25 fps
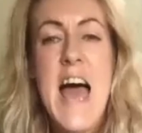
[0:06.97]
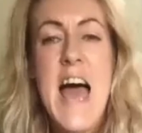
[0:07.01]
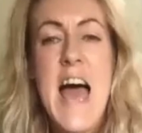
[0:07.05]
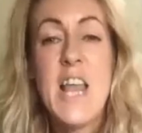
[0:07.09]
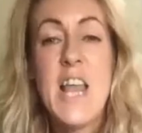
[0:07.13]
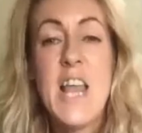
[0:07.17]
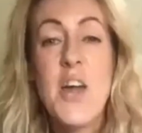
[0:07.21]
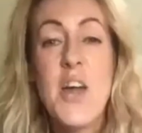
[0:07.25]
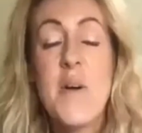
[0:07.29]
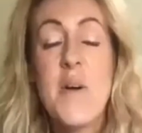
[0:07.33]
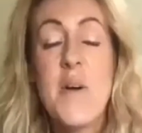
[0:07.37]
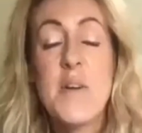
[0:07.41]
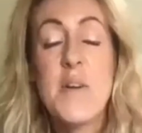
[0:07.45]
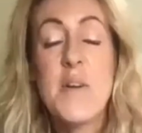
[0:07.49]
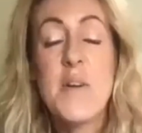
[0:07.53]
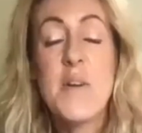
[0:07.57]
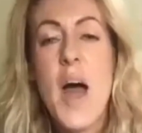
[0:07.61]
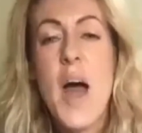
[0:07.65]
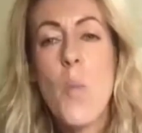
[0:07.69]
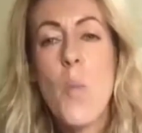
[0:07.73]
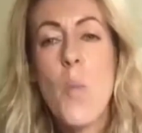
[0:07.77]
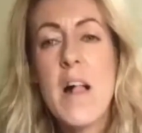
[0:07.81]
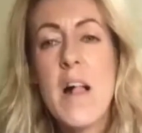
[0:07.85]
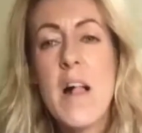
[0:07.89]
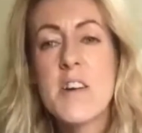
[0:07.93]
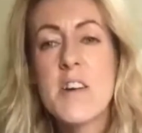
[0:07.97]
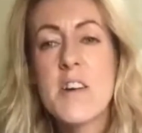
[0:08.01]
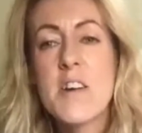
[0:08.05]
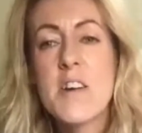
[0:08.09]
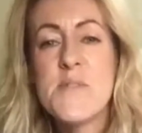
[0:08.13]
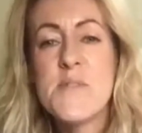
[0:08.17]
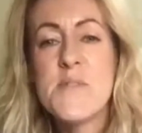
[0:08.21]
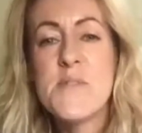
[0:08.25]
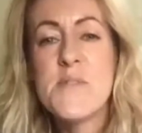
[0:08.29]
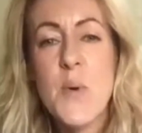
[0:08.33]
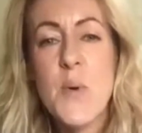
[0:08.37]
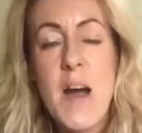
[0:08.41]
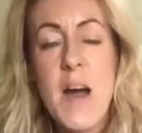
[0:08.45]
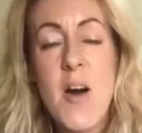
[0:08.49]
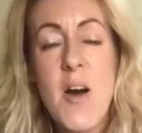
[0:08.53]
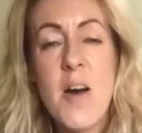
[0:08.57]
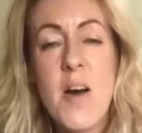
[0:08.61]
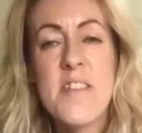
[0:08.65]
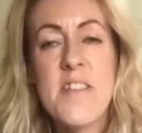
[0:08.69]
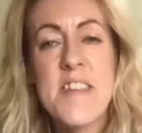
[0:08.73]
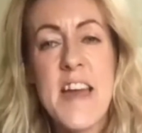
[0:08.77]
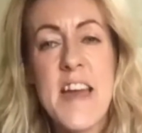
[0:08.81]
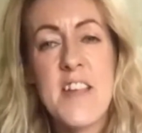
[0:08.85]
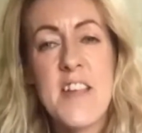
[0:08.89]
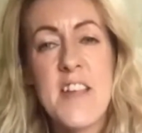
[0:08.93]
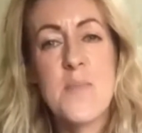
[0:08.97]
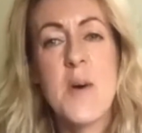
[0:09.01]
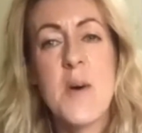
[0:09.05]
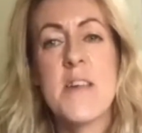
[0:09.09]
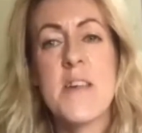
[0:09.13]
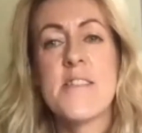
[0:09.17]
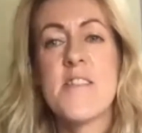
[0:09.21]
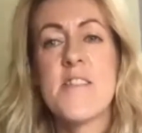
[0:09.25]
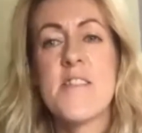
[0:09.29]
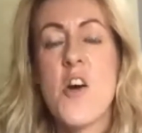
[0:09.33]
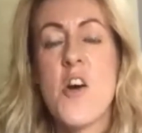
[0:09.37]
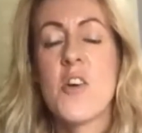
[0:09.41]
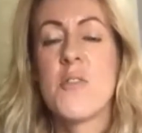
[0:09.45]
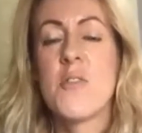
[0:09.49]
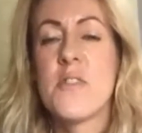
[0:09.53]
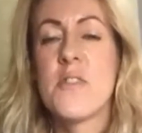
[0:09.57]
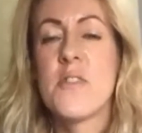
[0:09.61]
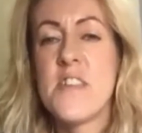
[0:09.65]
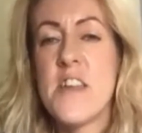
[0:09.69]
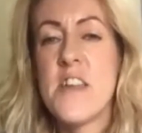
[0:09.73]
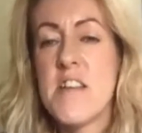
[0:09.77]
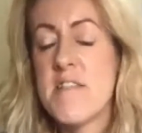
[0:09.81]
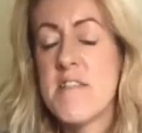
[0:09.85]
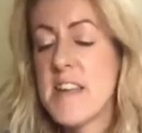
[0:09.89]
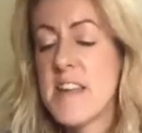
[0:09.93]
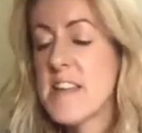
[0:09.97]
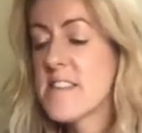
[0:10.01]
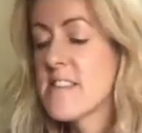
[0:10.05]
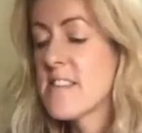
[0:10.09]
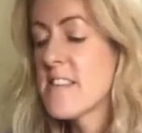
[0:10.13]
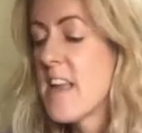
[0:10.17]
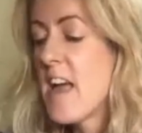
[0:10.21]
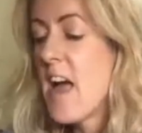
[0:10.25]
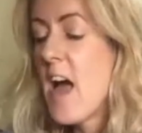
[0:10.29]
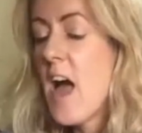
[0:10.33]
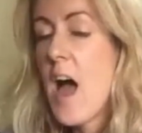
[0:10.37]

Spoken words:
everyone and welcome to our Ask the Expert Circle series,